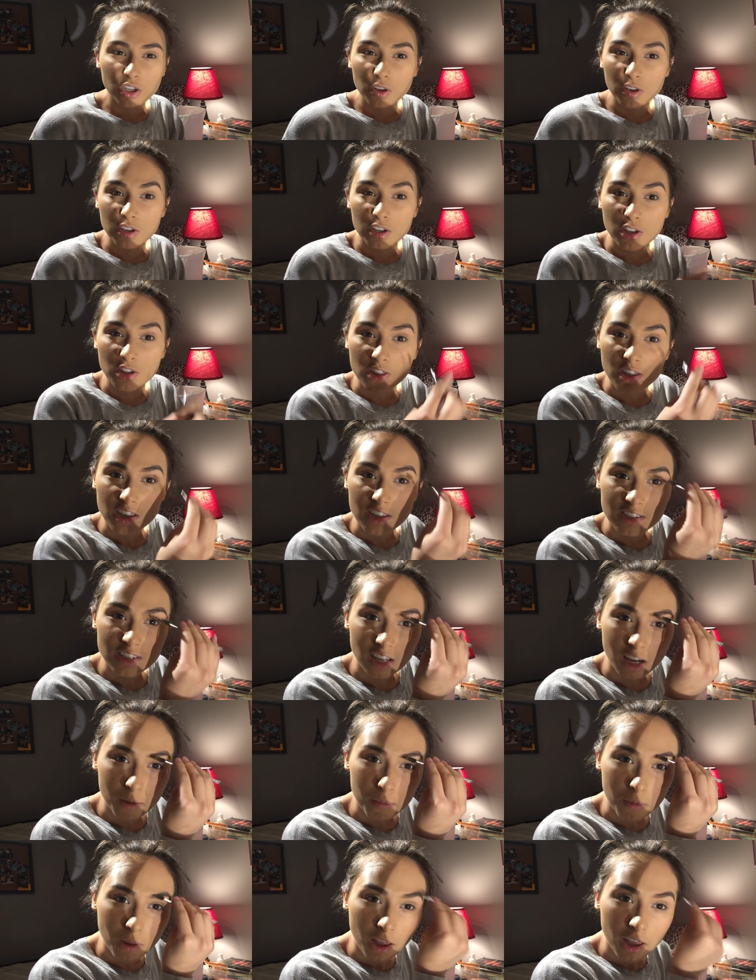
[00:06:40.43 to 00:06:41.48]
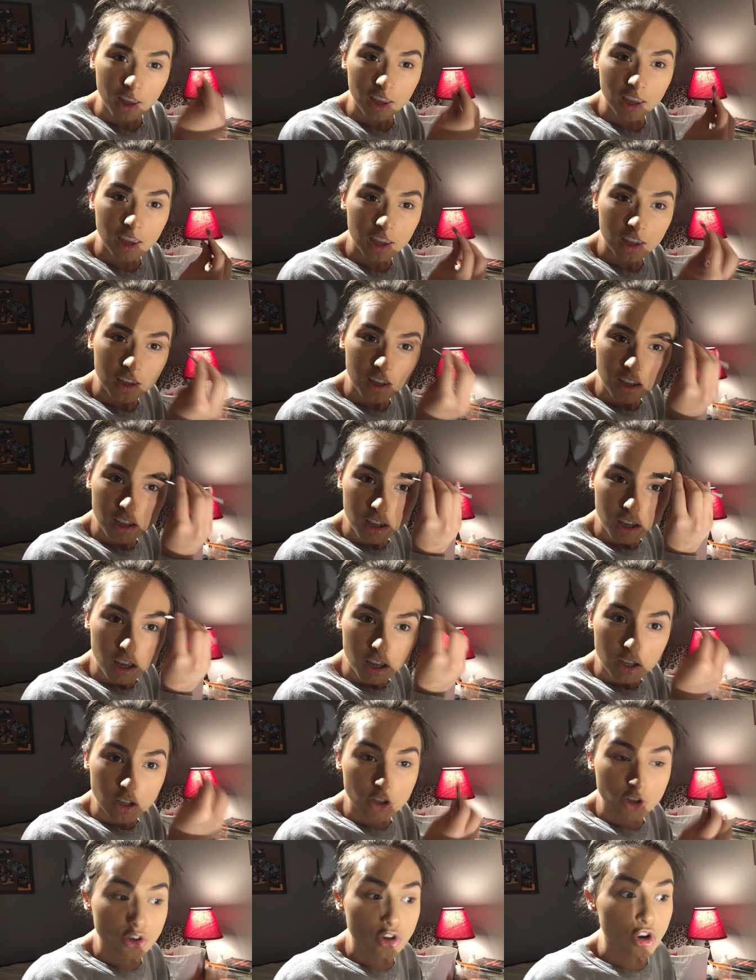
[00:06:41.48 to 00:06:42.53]
You can do this. And I'm like,
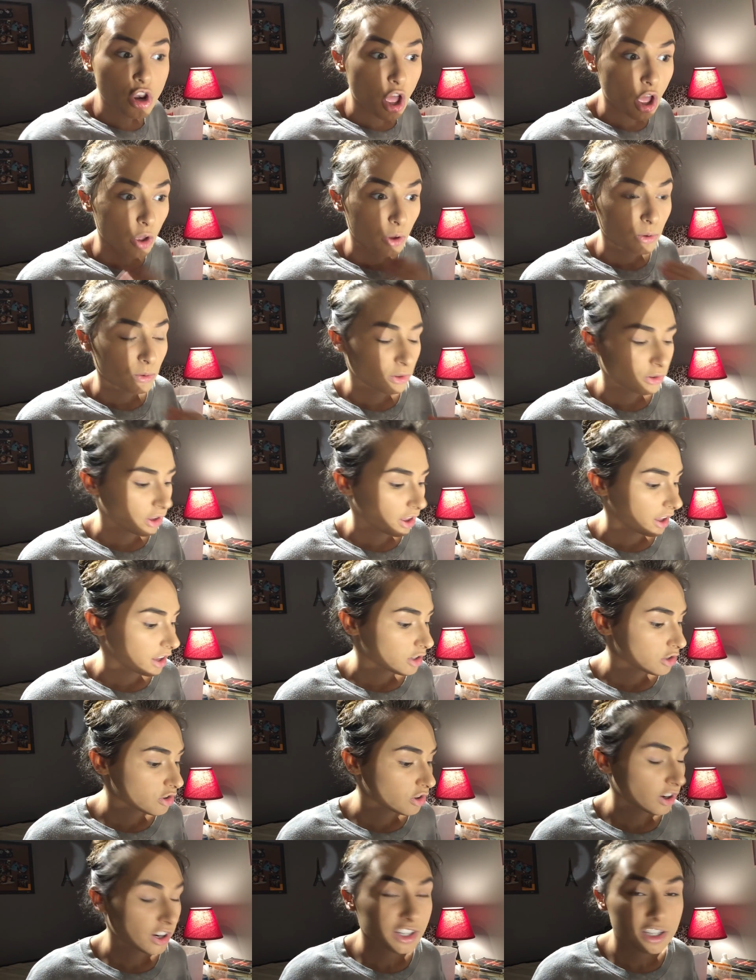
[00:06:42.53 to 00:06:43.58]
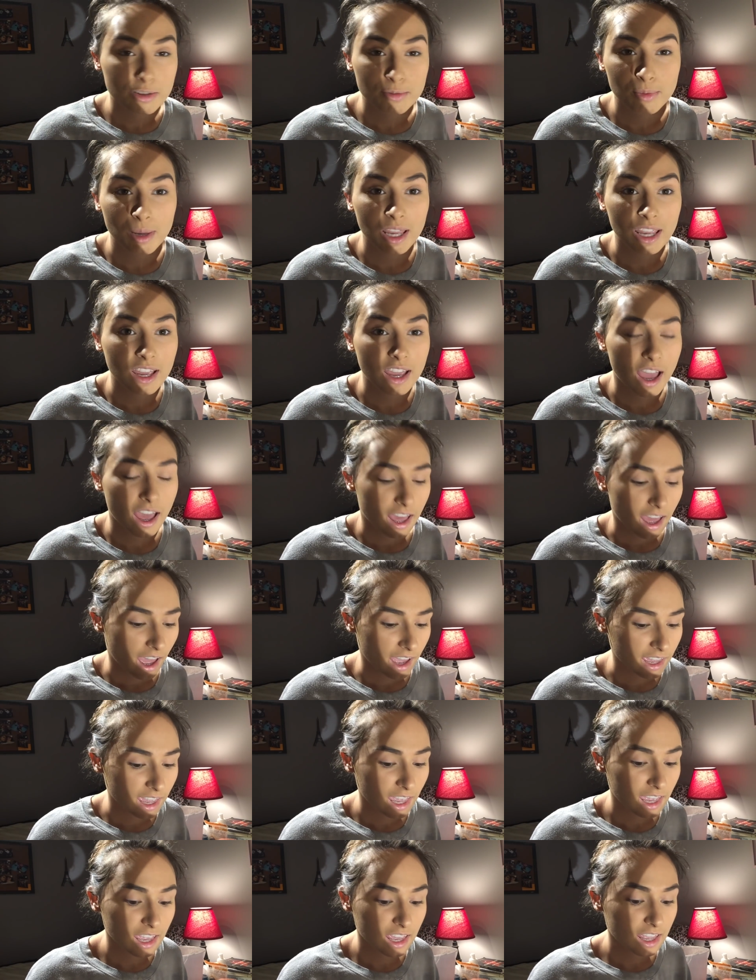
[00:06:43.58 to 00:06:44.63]
no, like, trust me, I
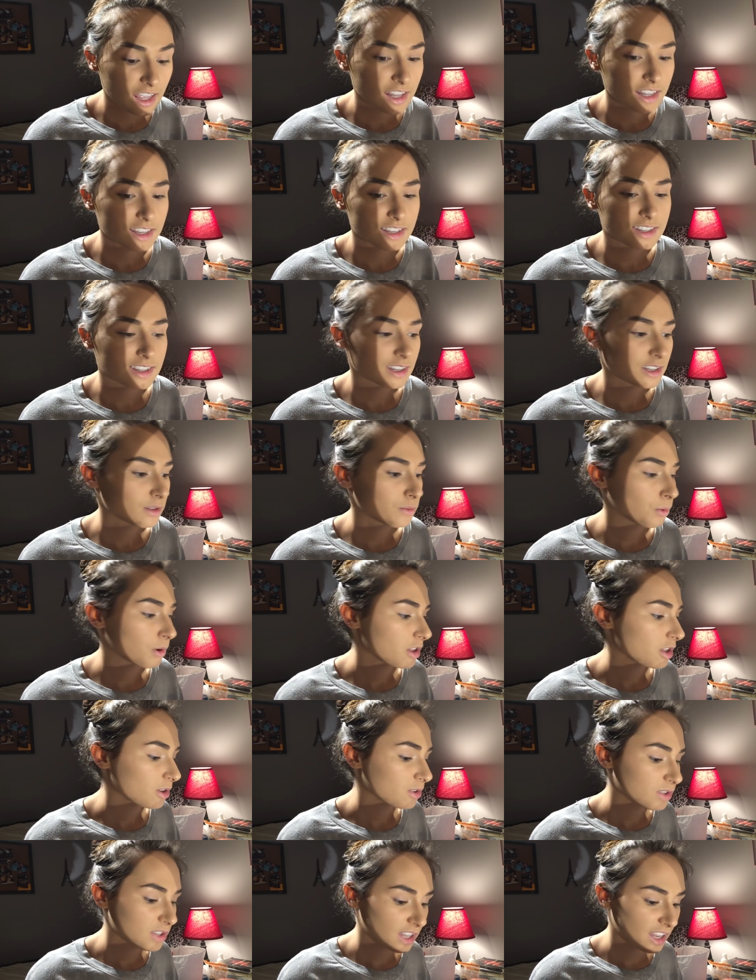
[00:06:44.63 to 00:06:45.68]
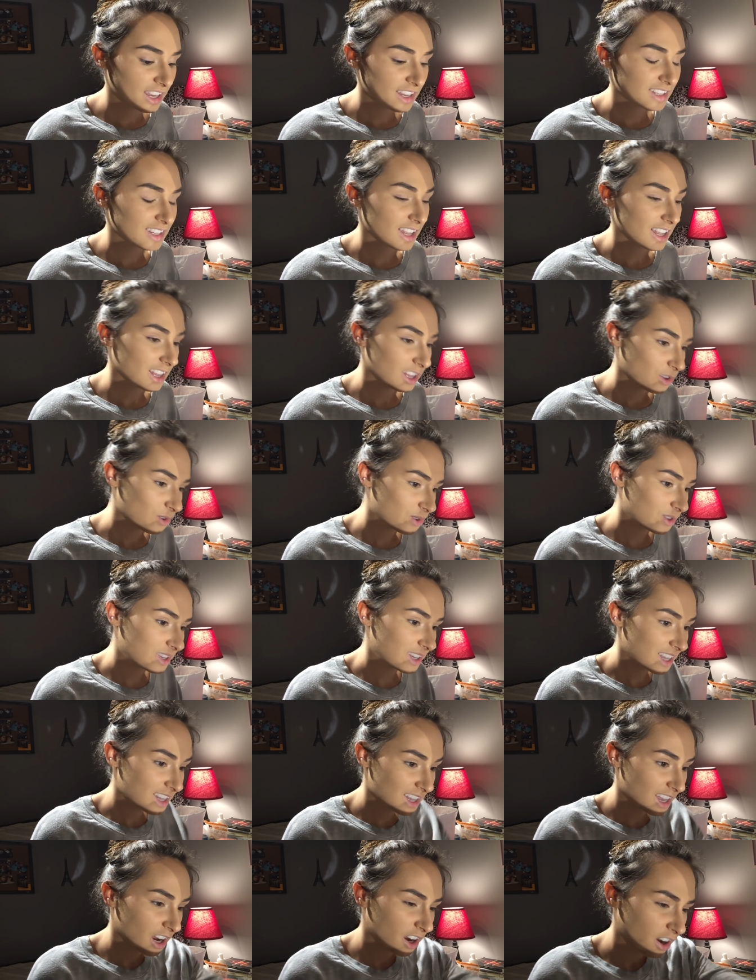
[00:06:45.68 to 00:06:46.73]
can't. This is one of those things that you
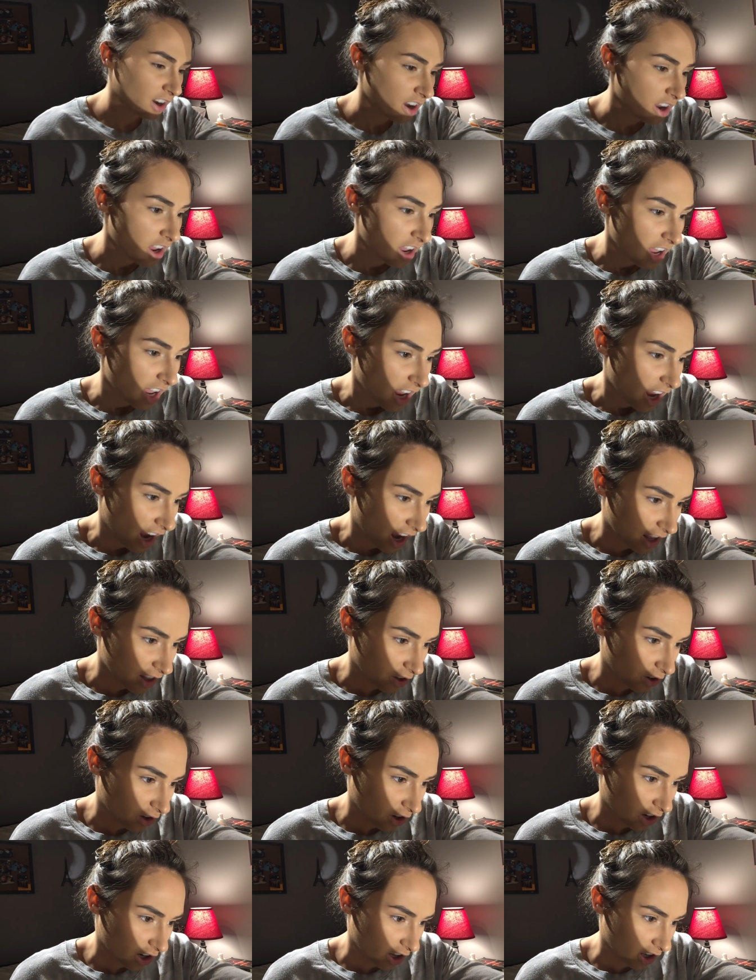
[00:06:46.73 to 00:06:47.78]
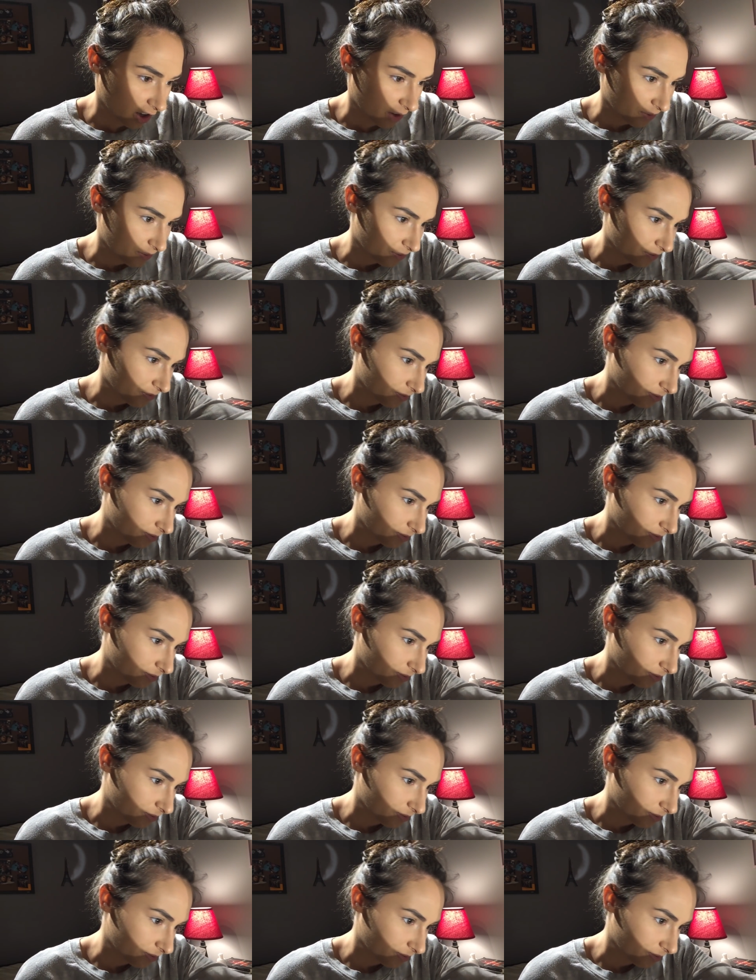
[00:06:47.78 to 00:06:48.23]
sit there and they're gonna